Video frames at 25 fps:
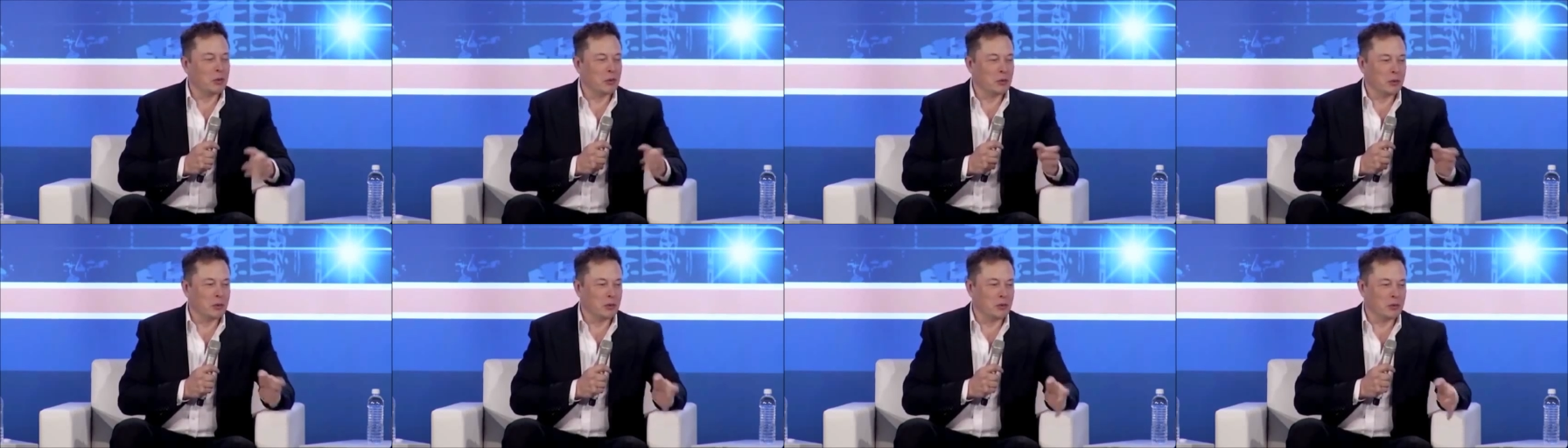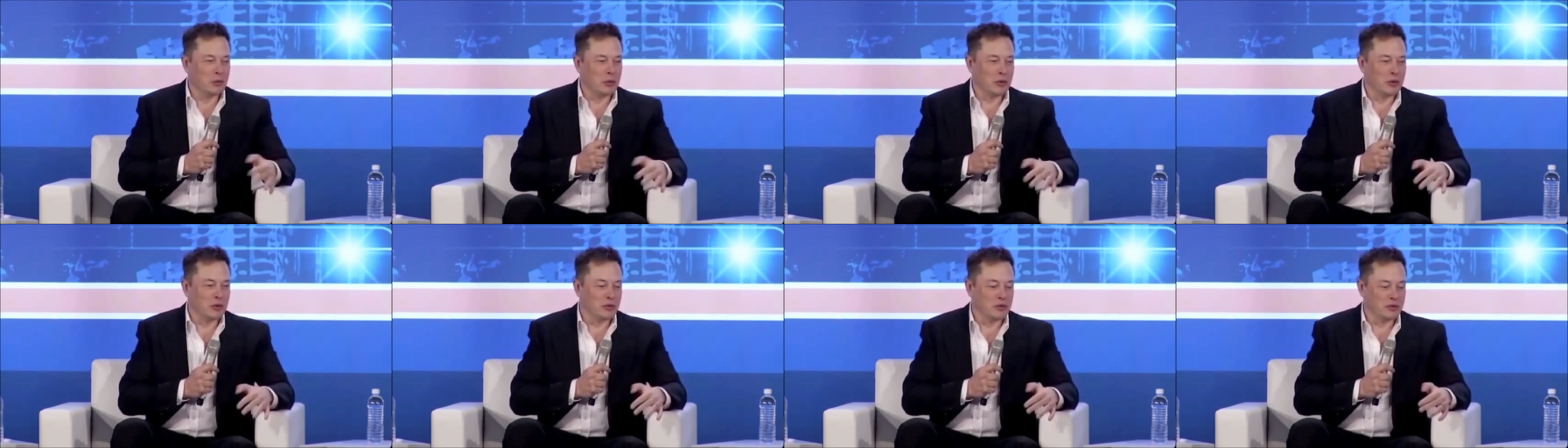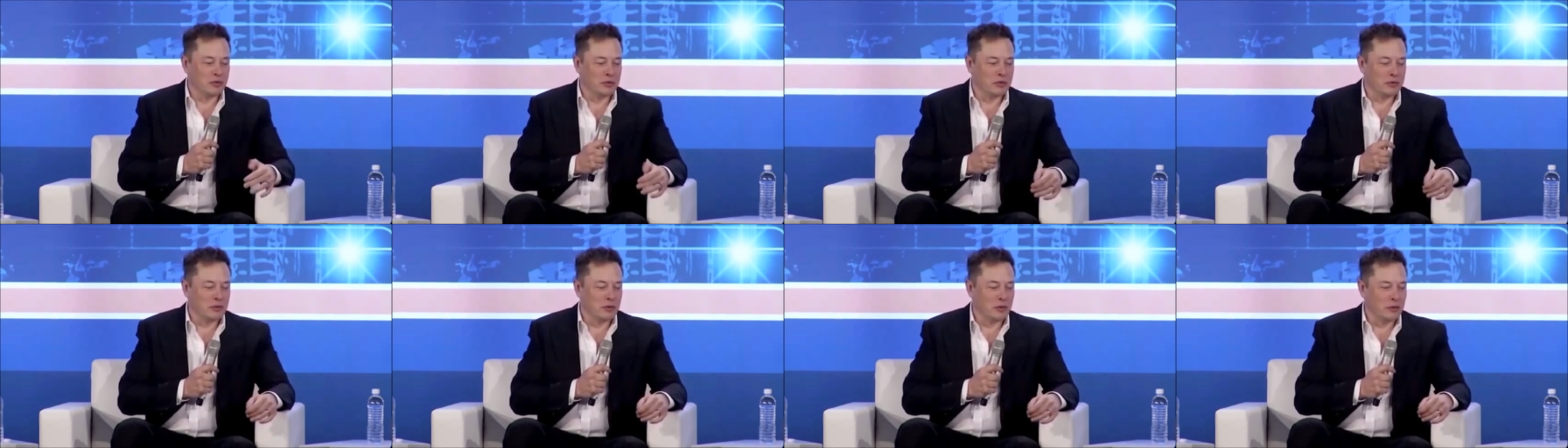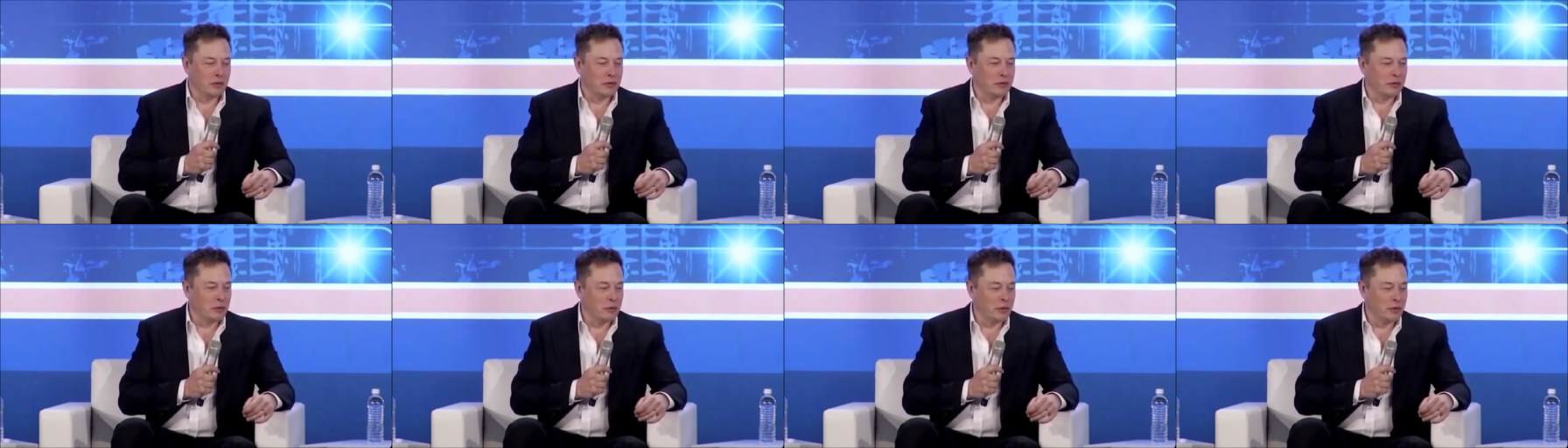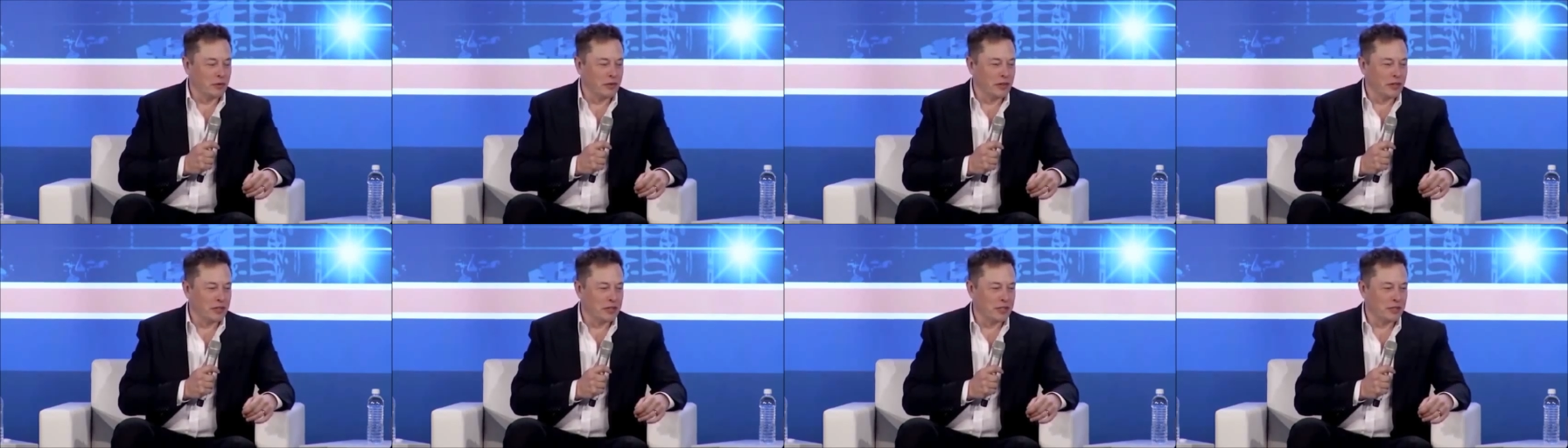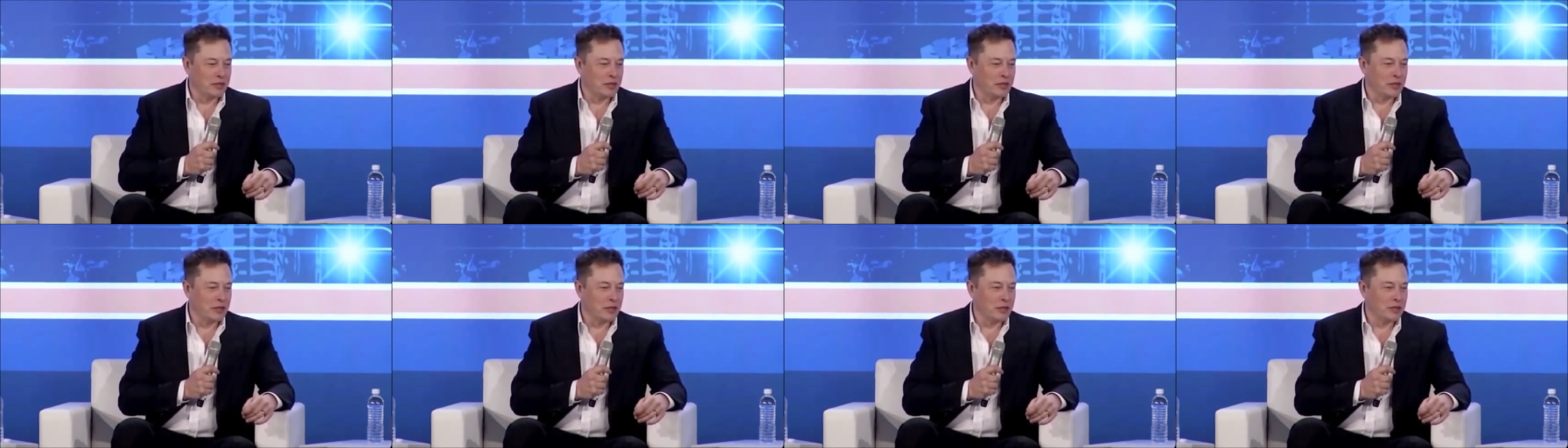we'll, we'll, we'll, we'll, fix
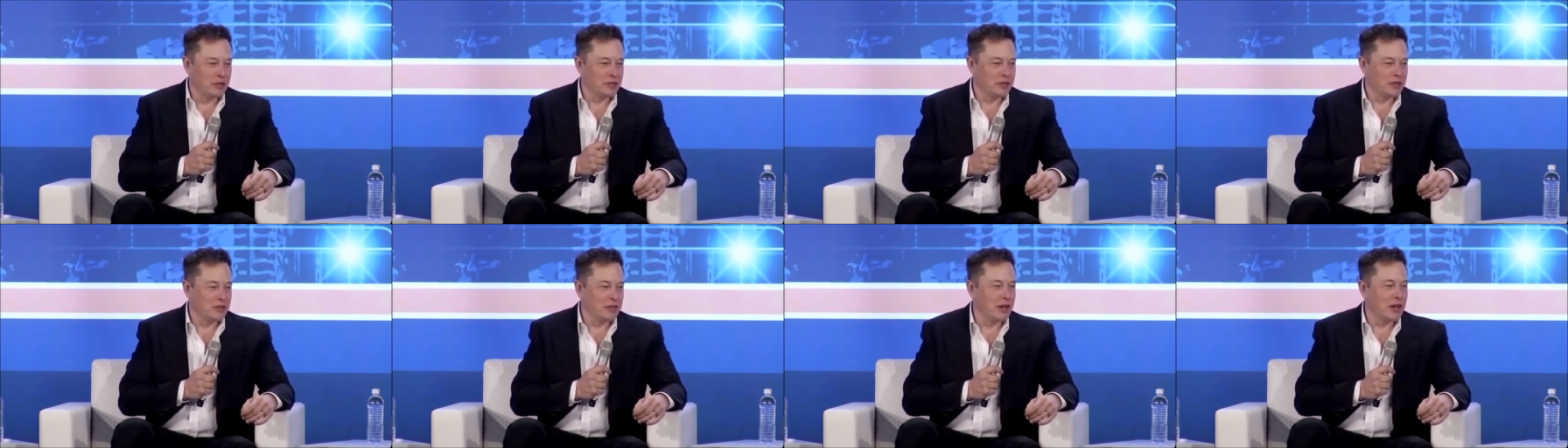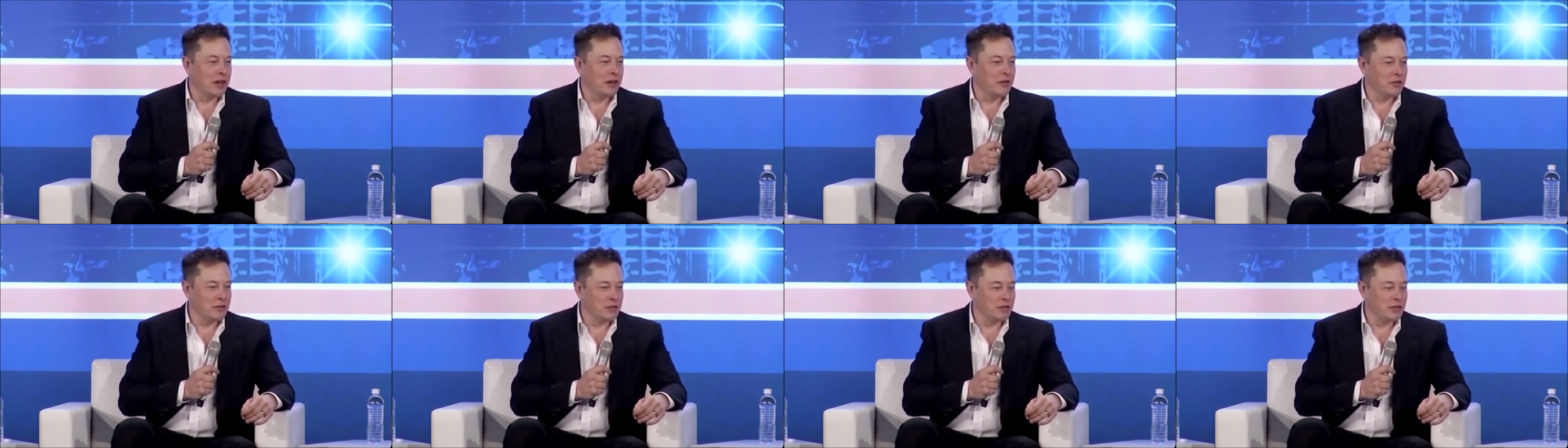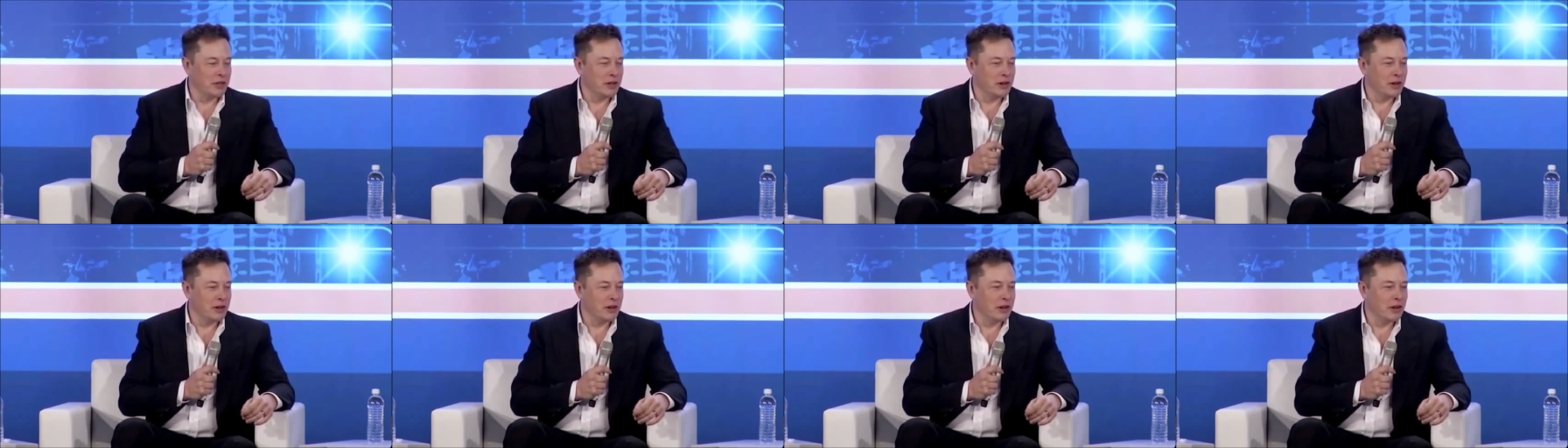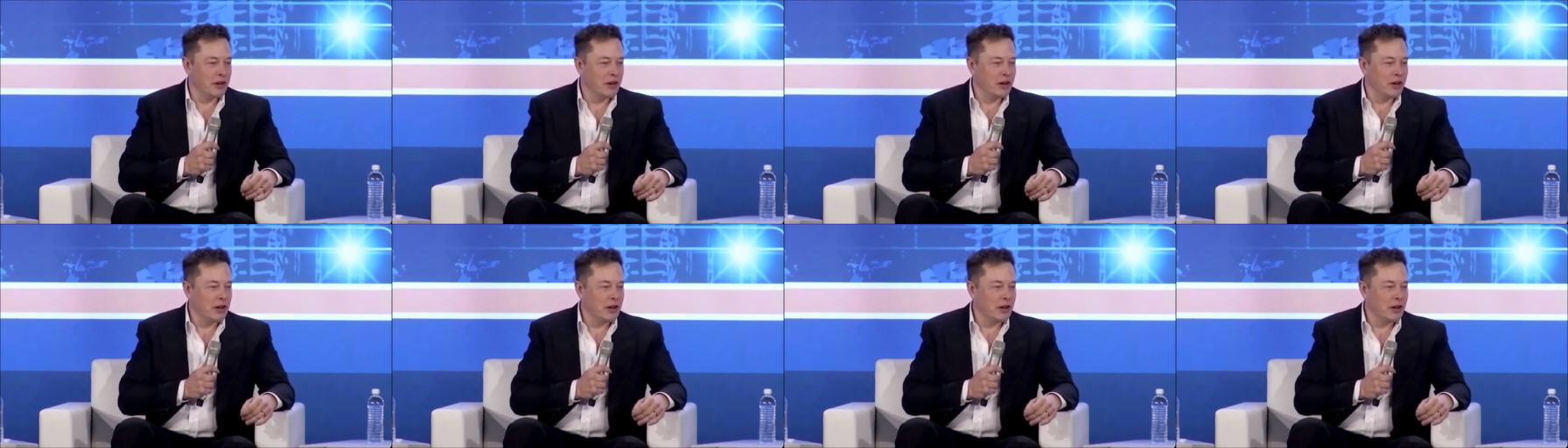some of those items there.